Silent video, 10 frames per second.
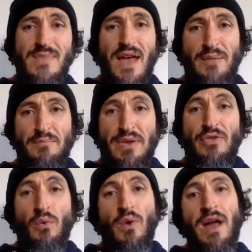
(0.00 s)
and be
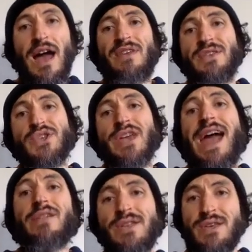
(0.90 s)
the one guy that's
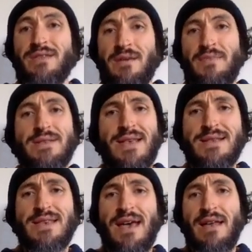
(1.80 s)
challenging them, that
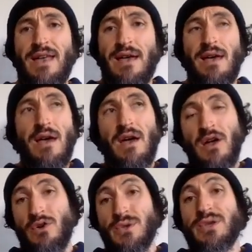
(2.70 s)
says, yeah, like,
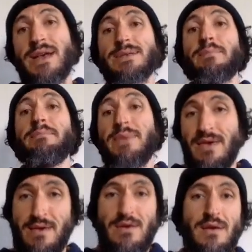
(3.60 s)
Girls chase
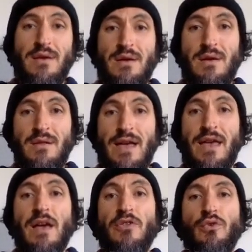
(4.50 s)
me.
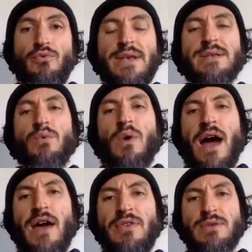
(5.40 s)
Like, the reason
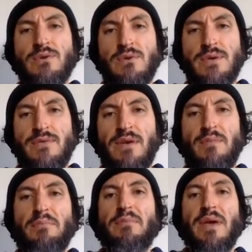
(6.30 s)
why these girls have hit
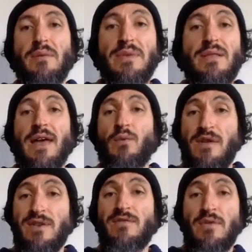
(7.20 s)
me like when
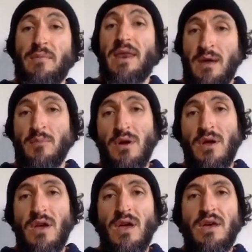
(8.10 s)
I've given them my number
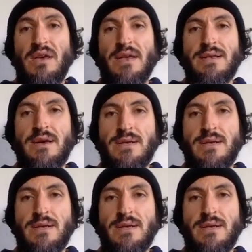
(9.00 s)
is because